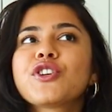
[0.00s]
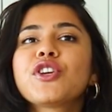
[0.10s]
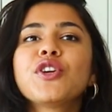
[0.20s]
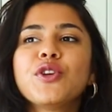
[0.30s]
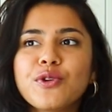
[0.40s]
a
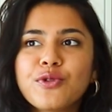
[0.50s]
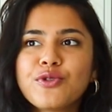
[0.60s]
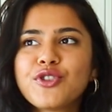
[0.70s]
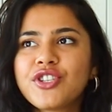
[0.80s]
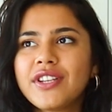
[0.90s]

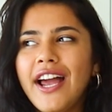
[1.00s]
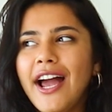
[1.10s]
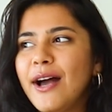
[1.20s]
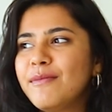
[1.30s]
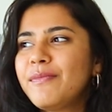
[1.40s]
huge,
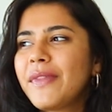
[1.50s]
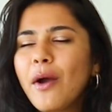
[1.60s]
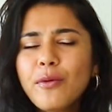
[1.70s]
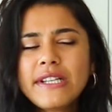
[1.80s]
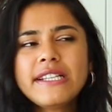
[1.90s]
I
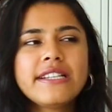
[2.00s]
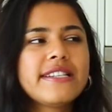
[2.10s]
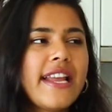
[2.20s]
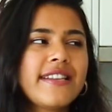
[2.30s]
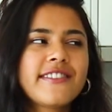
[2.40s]
wouldn't
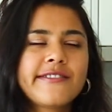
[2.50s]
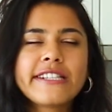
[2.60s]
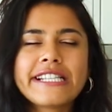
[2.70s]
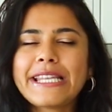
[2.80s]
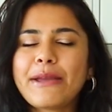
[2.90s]

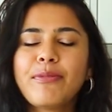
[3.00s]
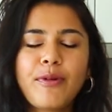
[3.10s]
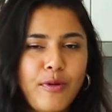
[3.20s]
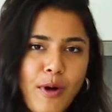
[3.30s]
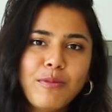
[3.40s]
necessarily say
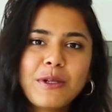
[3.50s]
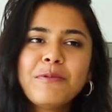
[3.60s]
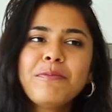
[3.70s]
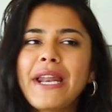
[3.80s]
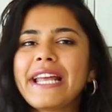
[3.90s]

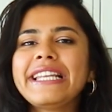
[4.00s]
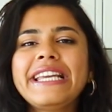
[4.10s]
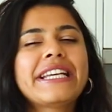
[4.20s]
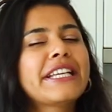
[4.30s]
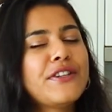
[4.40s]
problem, but I
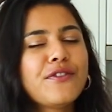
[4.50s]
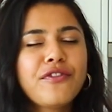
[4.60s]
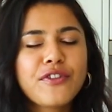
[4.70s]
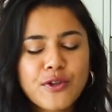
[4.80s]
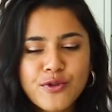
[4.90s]
think
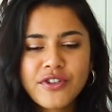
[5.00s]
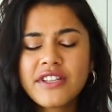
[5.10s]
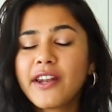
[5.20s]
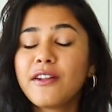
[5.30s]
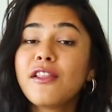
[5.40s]
confusion
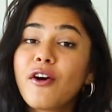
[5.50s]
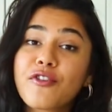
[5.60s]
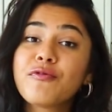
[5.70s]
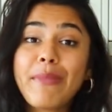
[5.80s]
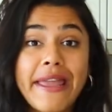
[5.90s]
that a lot
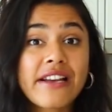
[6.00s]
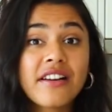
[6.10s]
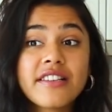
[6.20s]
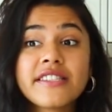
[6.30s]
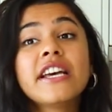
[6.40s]
of
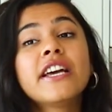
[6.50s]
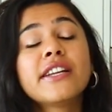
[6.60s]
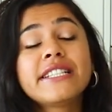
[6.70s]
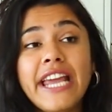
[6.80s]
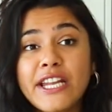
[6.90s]
bakers
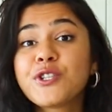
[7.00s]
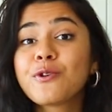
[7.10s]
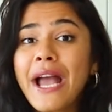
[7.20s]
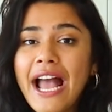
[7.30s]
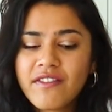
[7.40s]
tend to
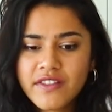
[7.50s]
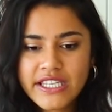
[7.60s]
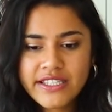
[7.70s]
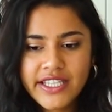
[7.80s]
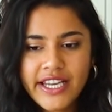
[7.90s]
have
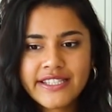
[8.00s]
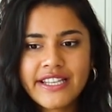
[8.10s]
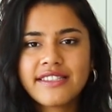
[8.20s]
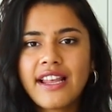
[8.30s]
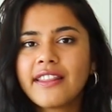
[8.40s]
these days
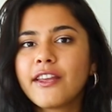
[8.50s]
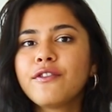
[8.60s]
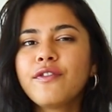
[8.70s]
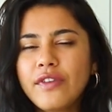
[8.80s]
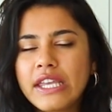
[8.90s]
is that they
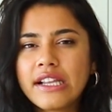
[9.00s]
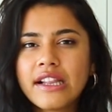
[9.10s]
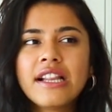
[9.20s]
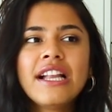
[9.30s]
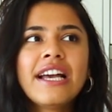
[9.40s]

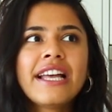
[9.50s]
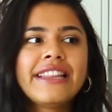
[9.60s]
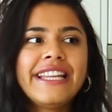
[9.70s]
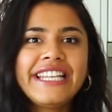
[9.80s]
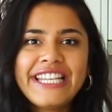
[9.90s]
feel
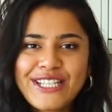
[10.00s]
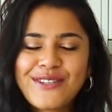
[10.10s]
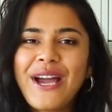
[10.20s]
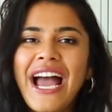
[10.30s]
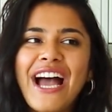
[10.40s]
they need
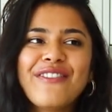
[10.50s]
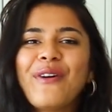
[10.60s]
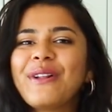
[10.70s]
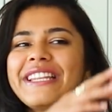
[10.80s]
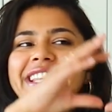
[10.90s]
to have
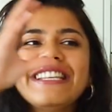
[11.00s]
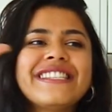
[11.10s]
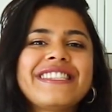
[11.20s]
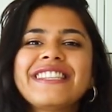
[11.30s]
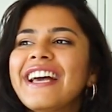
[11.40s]
all
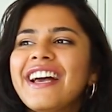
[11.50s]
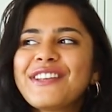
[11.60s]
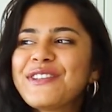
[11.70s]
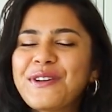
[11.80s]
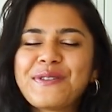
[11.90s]
these
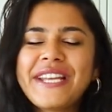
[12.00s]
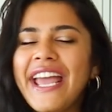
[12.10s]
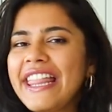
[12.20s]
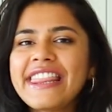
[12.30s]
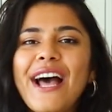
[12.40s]

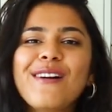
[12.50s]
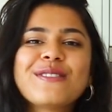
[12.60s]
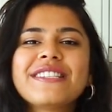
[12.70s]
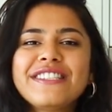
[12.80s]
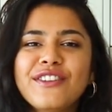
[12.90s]

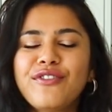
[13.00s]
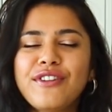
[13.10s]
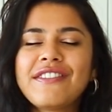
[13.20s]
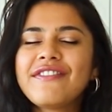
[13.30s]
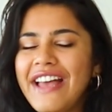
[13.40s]
10,000
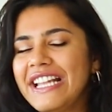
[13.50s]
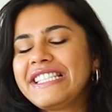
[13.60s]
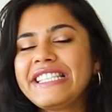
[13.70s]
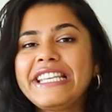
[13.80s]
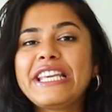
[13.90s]
different
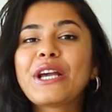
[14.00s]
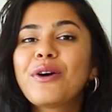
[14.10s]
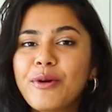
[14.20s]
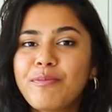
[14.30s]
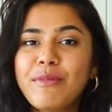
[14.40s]
fancy
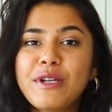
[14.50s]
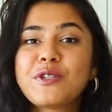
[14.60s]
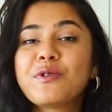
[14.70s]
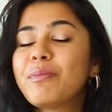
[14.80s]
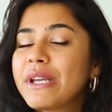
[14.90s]
equipment
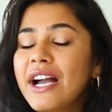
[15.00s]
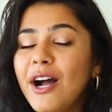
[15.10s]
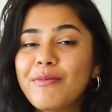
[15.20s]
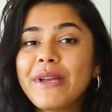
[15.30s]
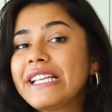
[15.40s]
to
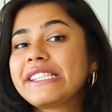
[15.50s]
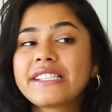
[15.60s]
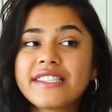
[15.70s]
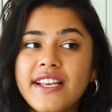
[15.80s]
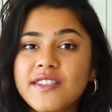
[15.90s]
become a
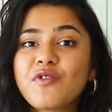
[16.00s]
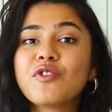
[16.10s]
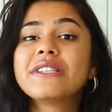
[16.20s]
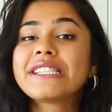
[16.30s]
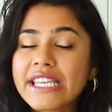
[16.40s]

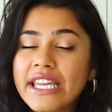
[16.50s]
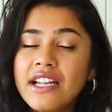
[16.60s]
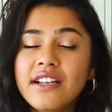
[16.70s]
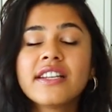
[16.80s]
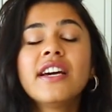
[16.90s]
successful,
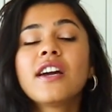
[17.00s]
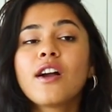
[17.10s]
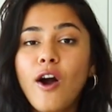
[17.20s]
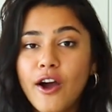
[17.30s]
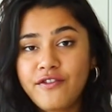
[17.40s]
skilled,
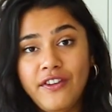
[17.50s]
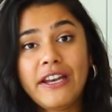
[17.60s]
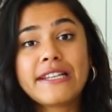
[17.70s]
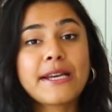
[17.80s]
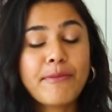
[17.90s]

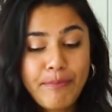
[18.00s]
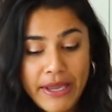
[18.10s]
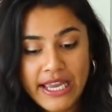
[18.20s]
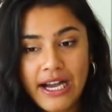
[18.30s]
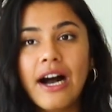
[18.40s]
confident
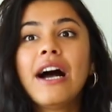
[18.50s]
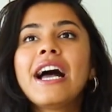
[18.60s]
baker.